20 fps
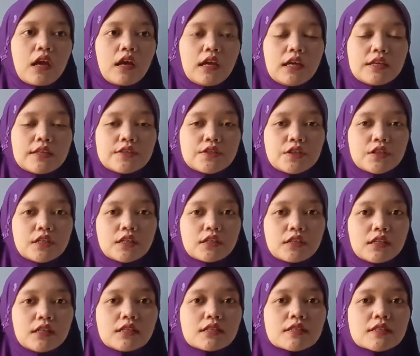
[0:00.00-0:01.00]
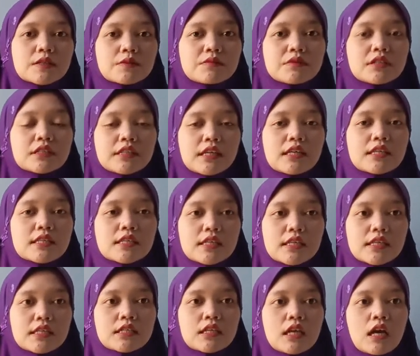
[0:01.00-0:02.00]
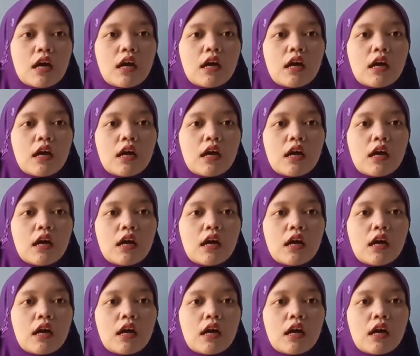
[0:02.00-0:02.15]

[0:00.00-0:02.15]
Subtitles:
In general, simple tenses